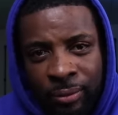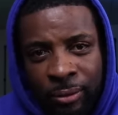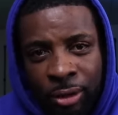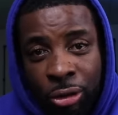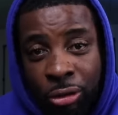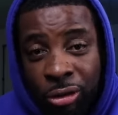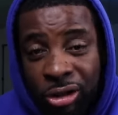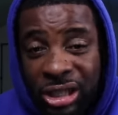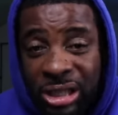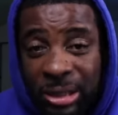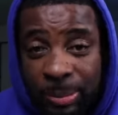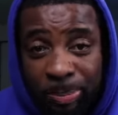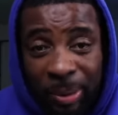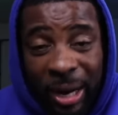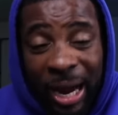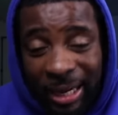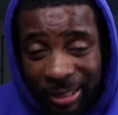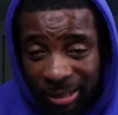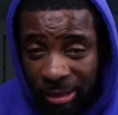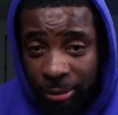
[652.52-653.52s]
You can
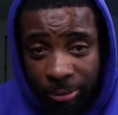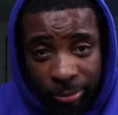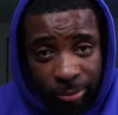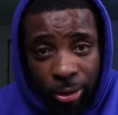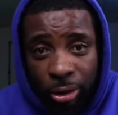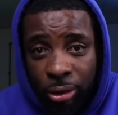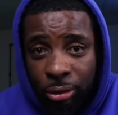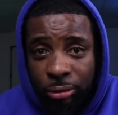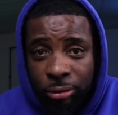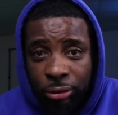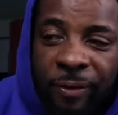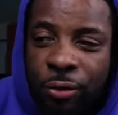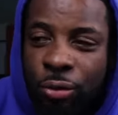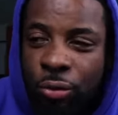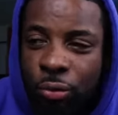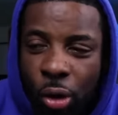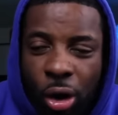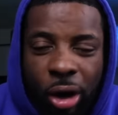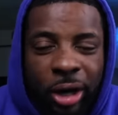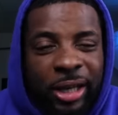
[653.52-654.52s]
spot them, bro. If you
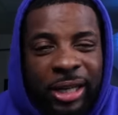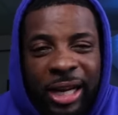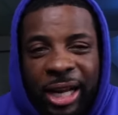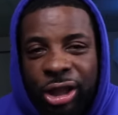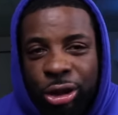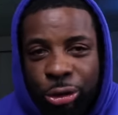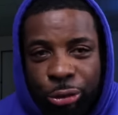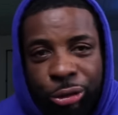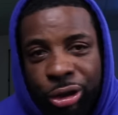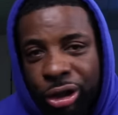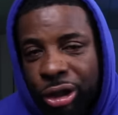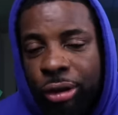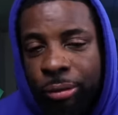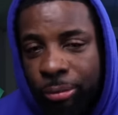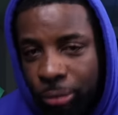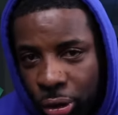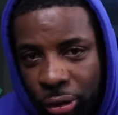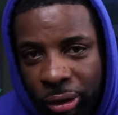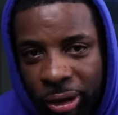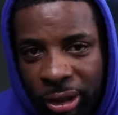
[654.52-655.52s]
walk in at 3 in the
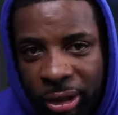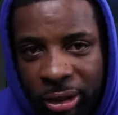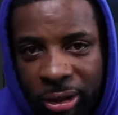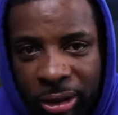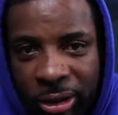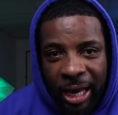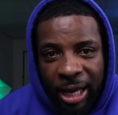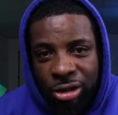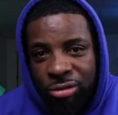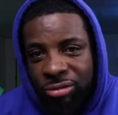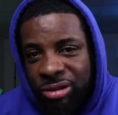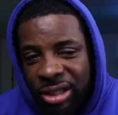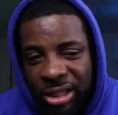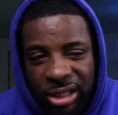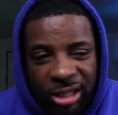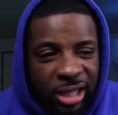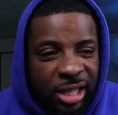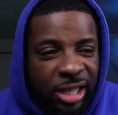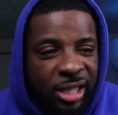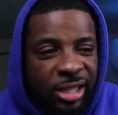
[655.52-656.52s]
morning and you see
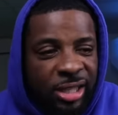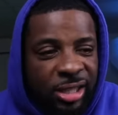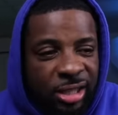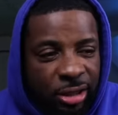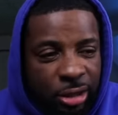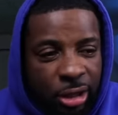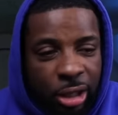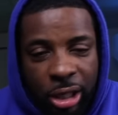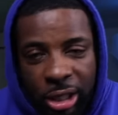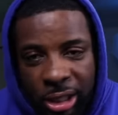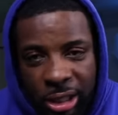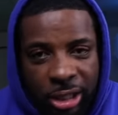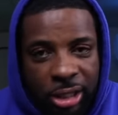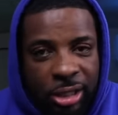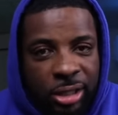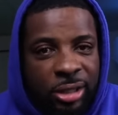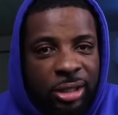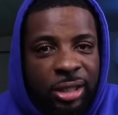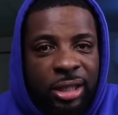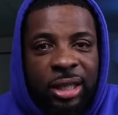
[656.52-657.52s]
niggas in
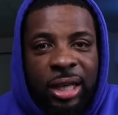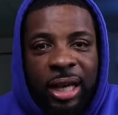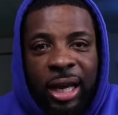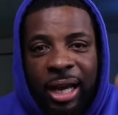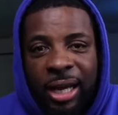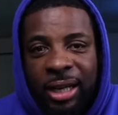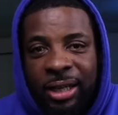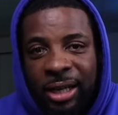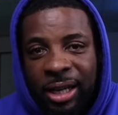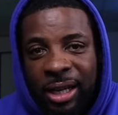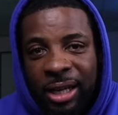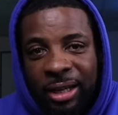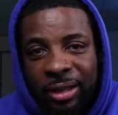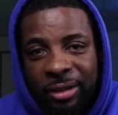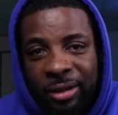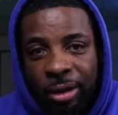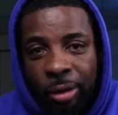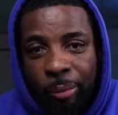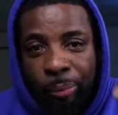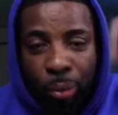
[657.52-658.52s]
hoodies
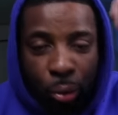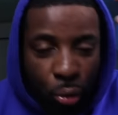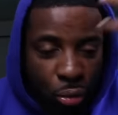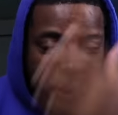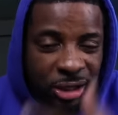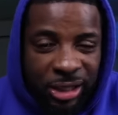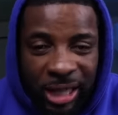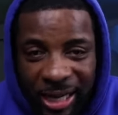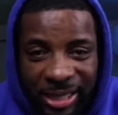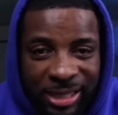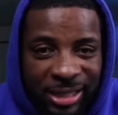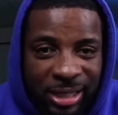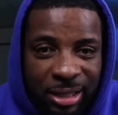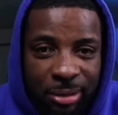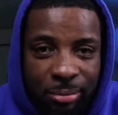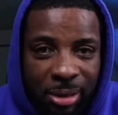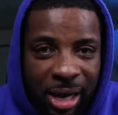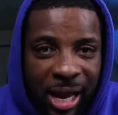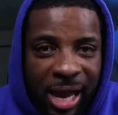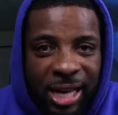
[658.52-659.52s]
and a poo shiesty
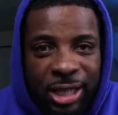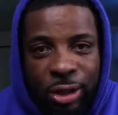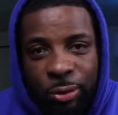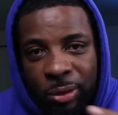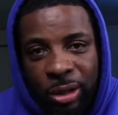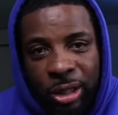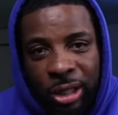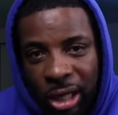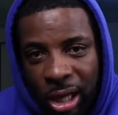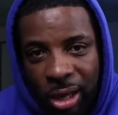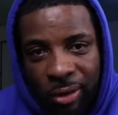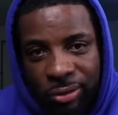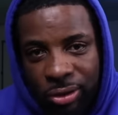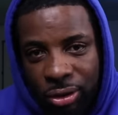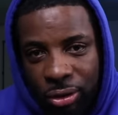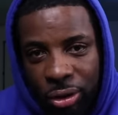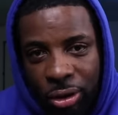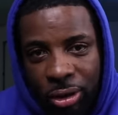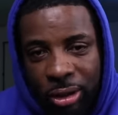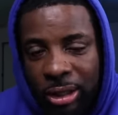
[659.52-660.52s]
mask with gloves
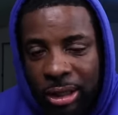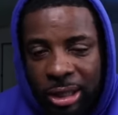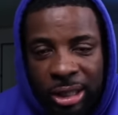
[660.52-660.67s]
on,